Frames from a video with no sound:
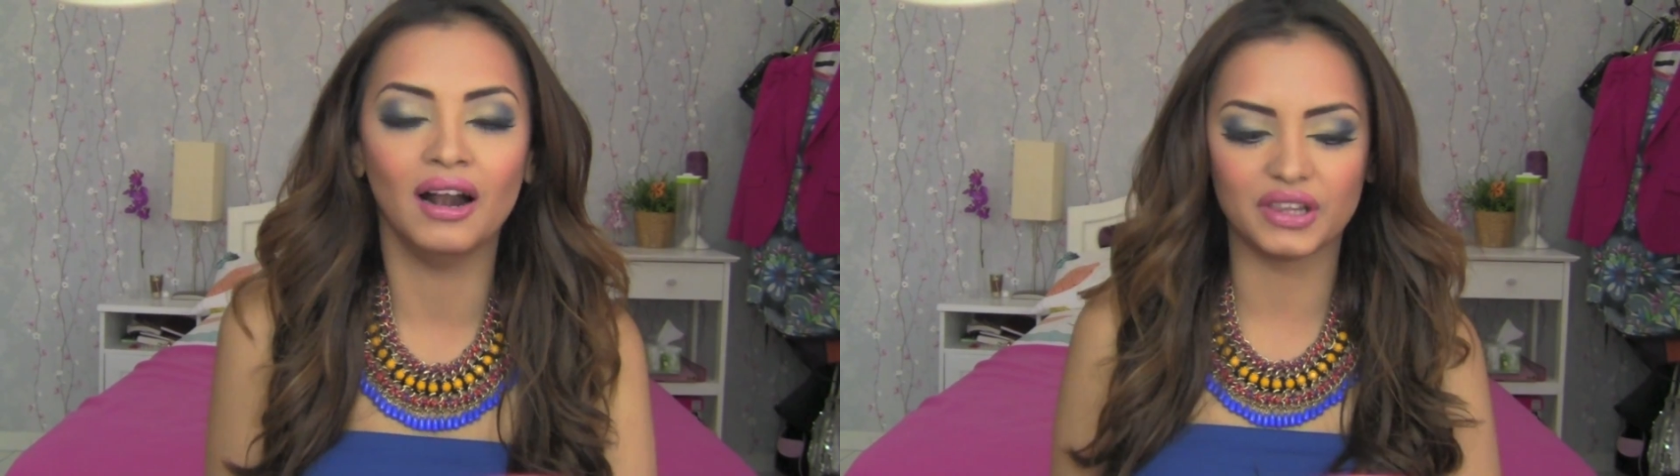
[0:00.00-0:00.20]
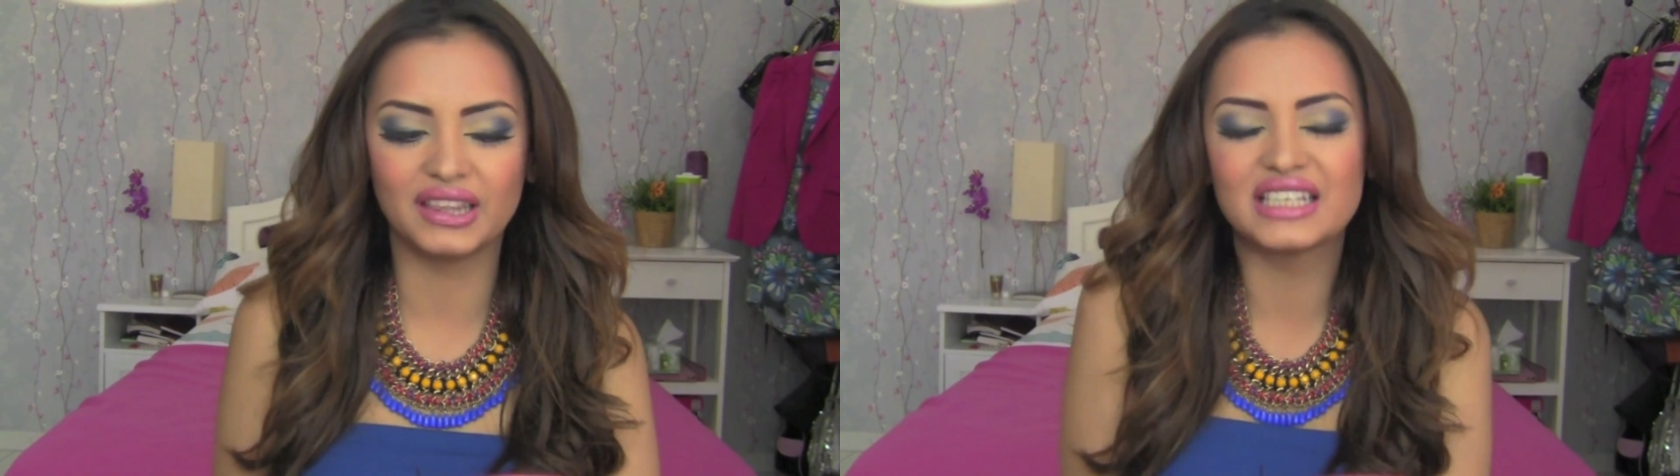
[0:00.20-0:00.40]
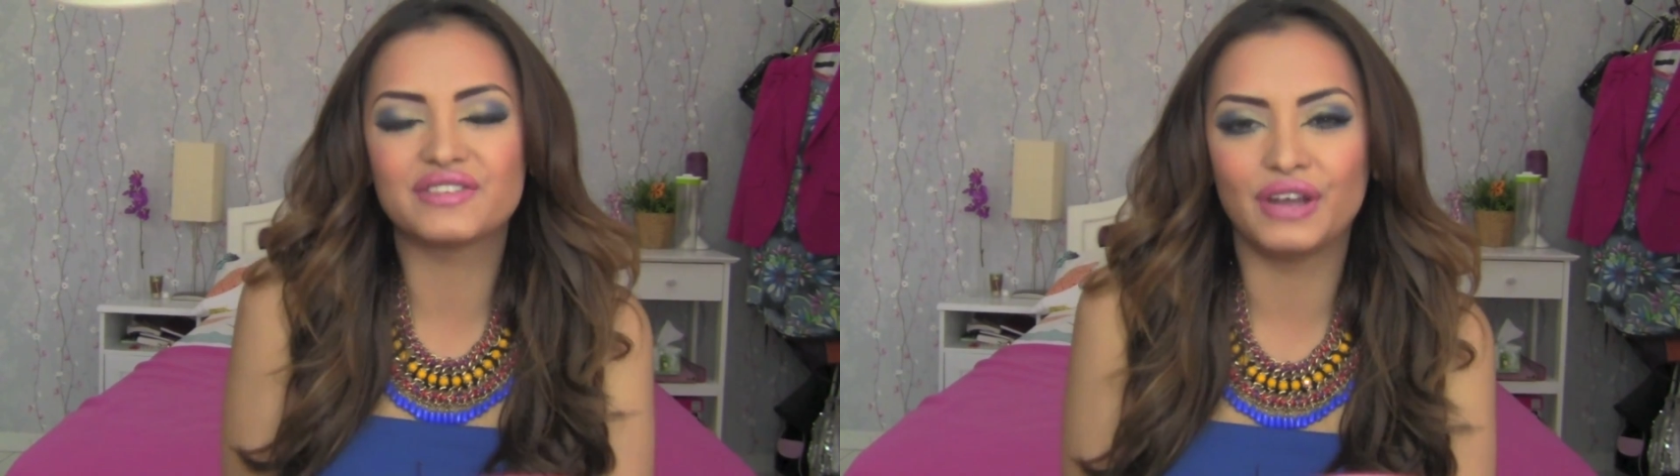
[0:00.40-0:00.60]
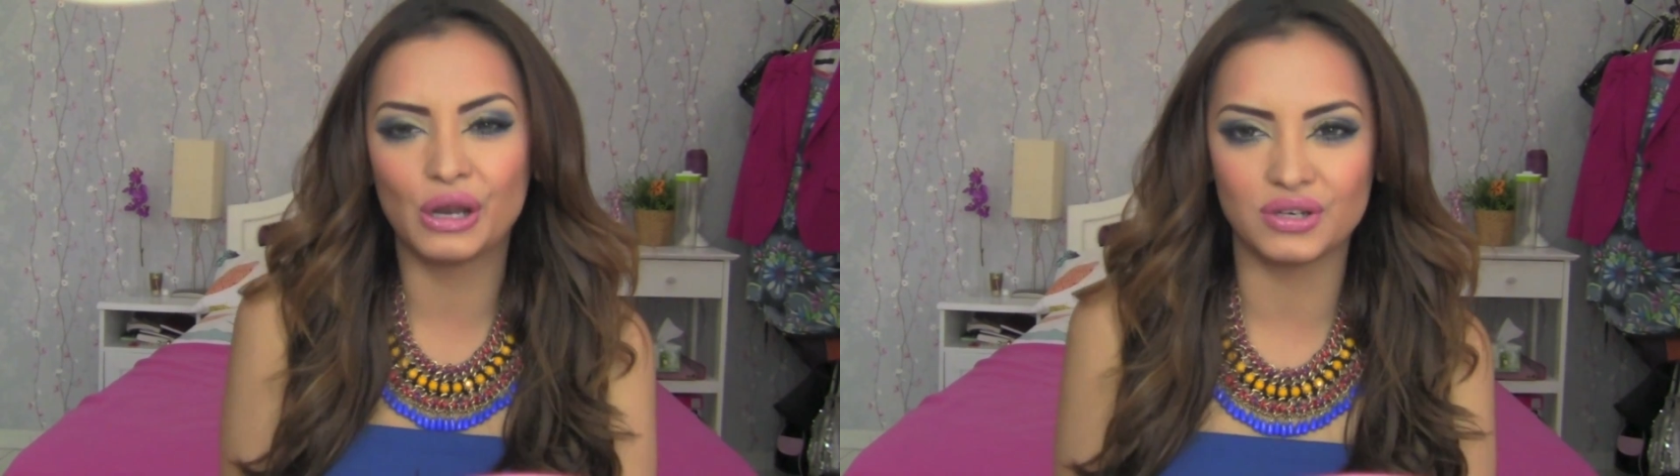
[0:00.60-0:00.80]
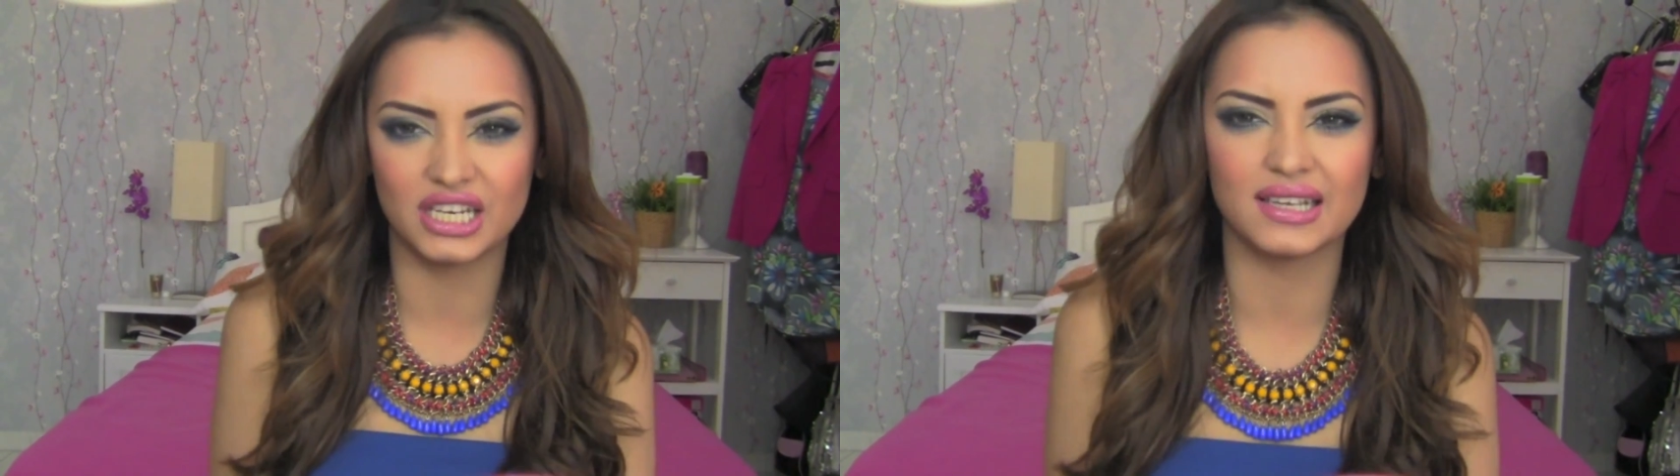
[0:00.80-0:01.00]
This
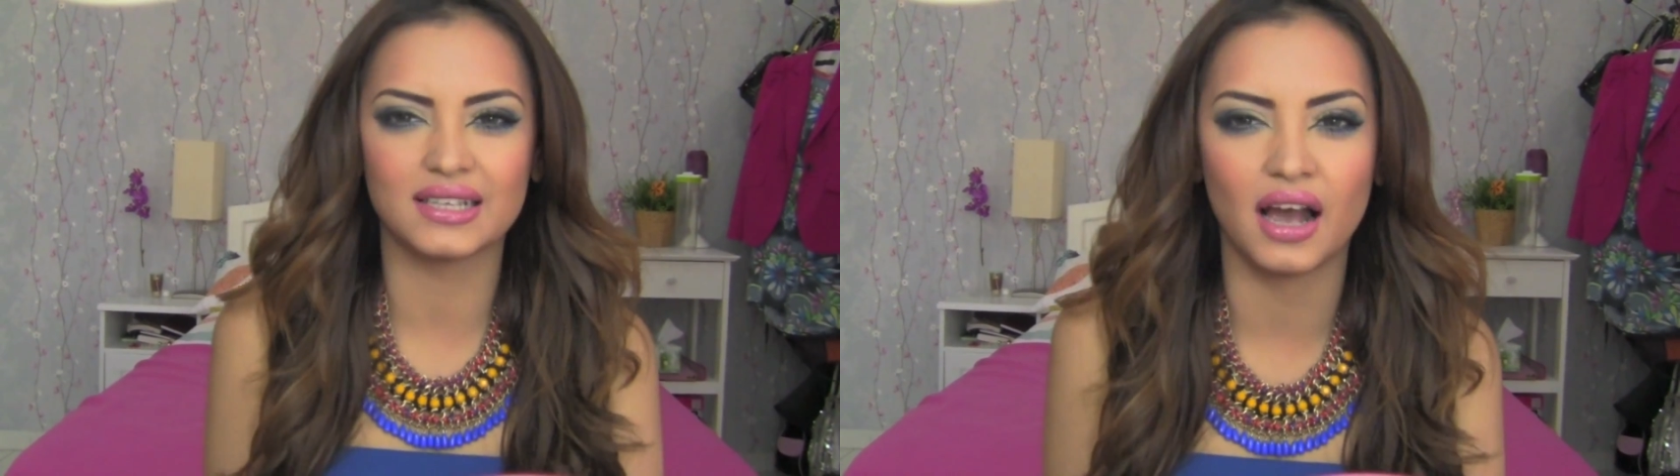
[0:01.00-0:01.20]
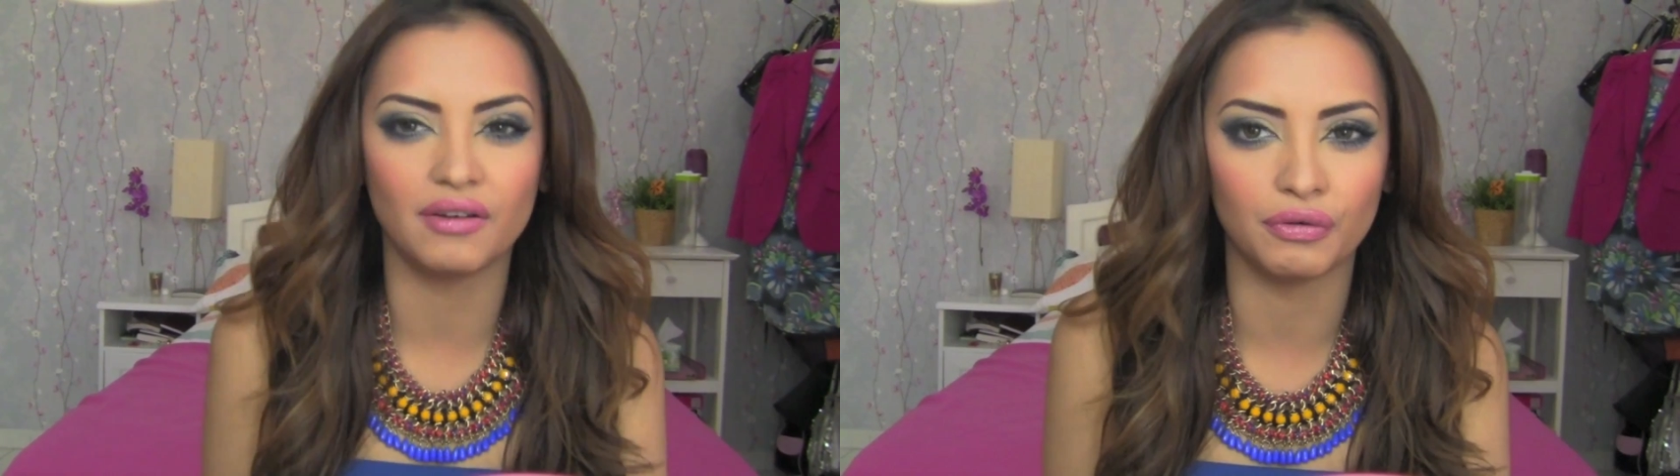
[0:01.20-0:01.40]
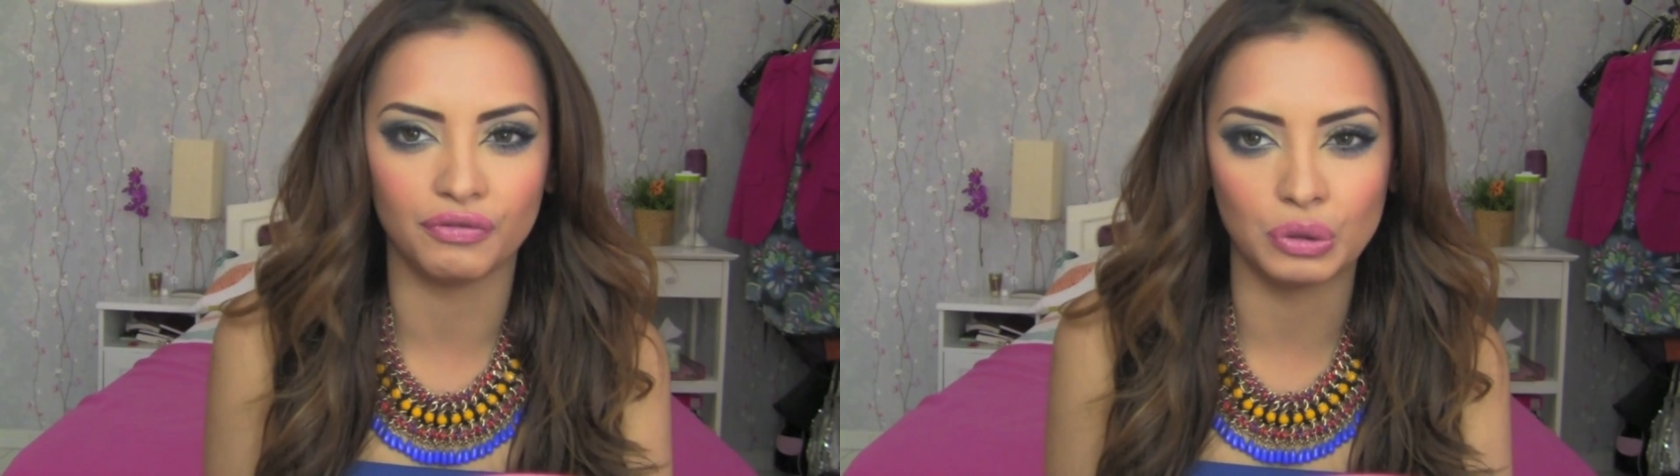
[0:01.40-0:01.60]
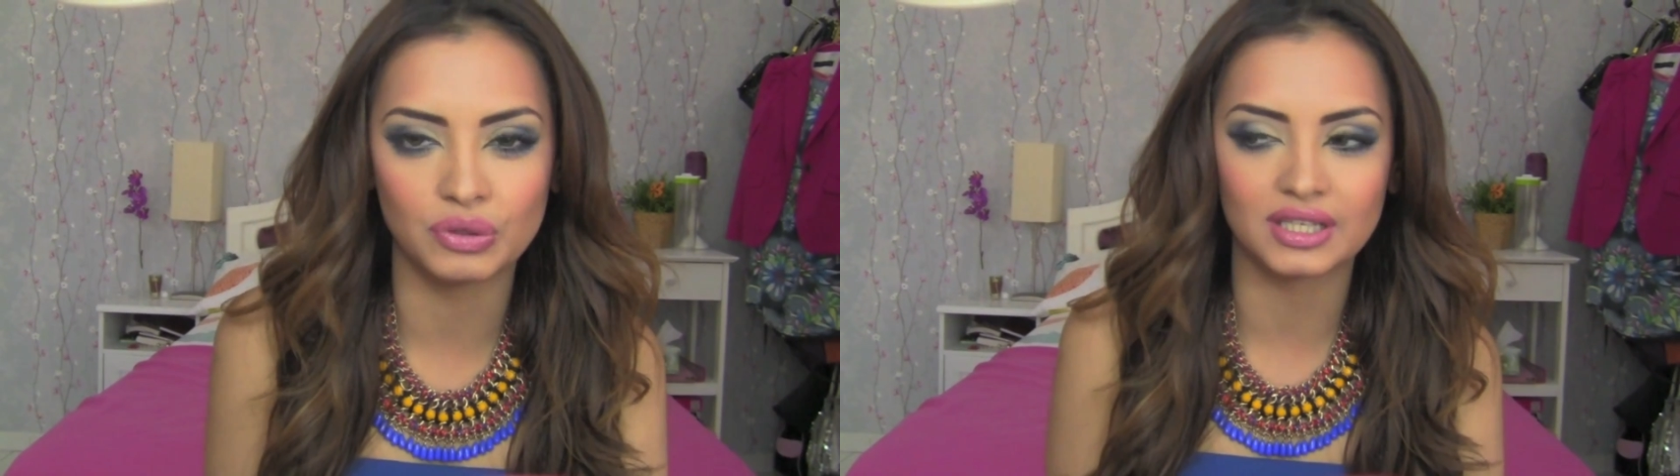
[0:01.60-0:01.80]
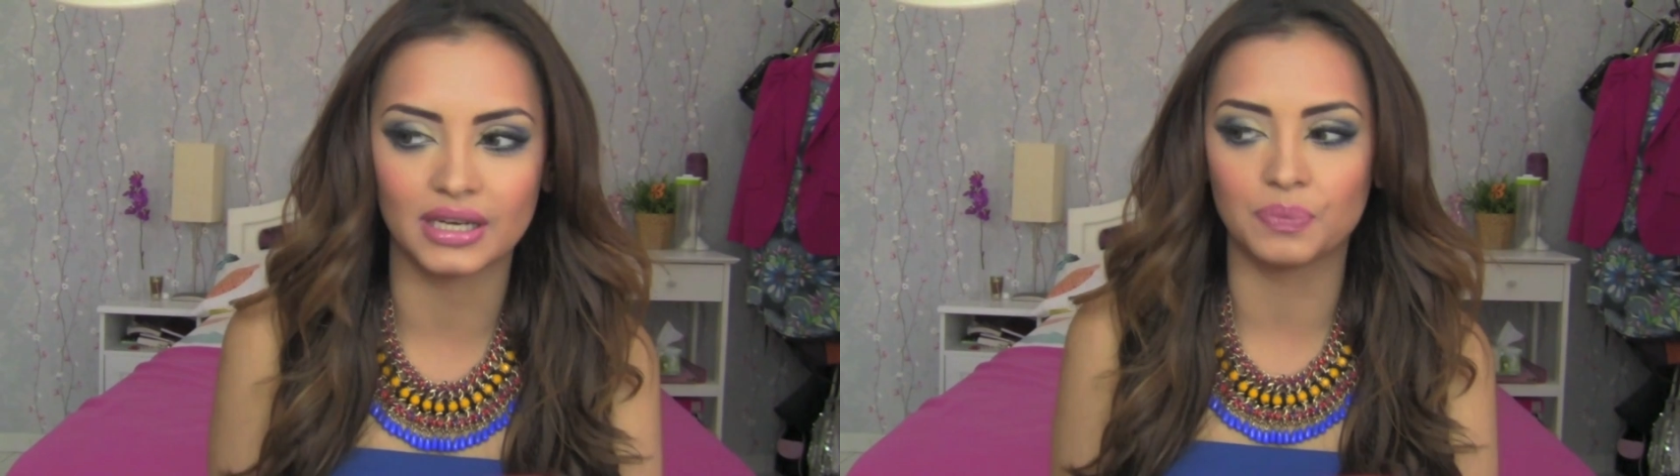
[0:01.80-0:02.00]
video does have a few
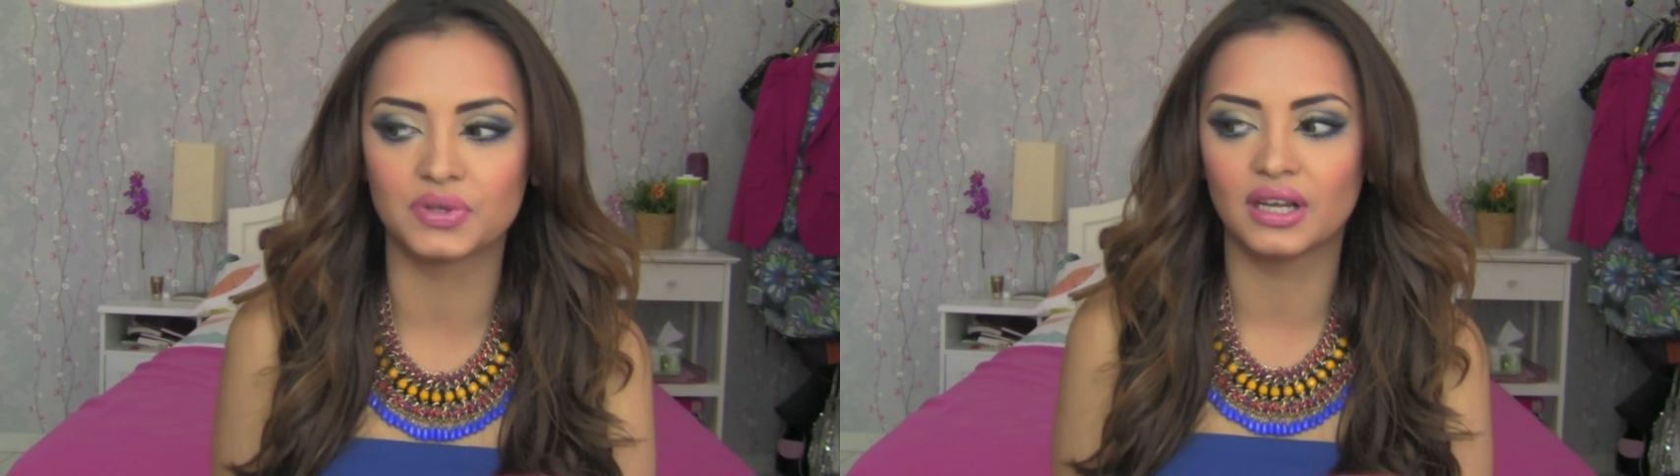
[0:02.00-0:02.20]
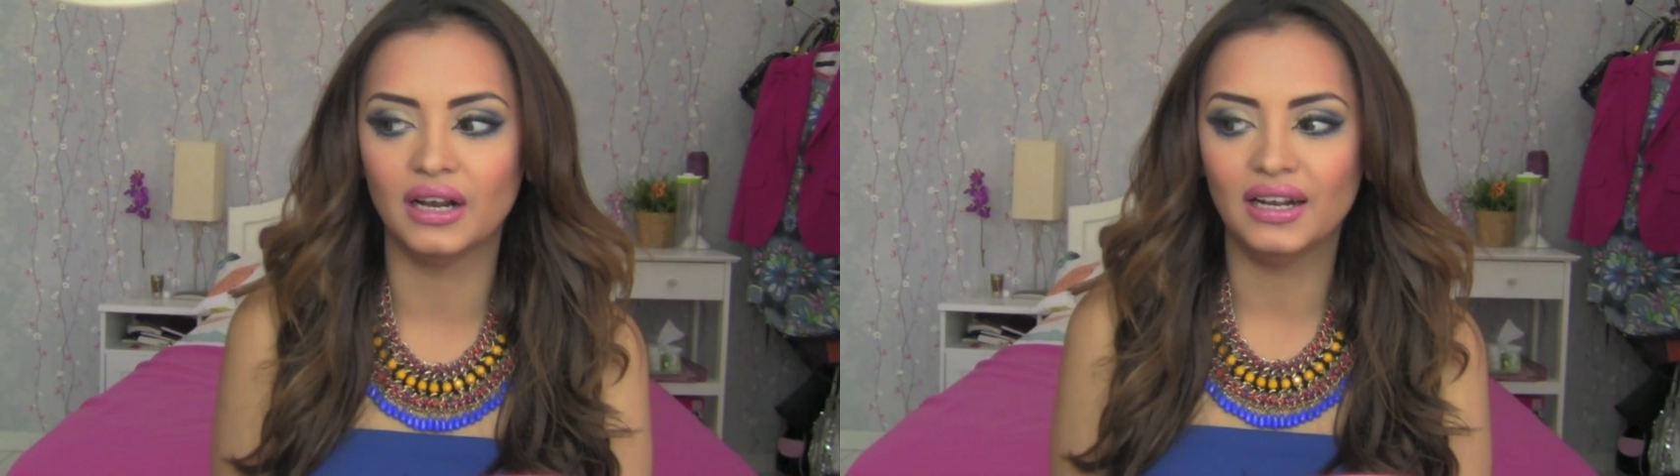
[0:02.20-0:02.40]
steps.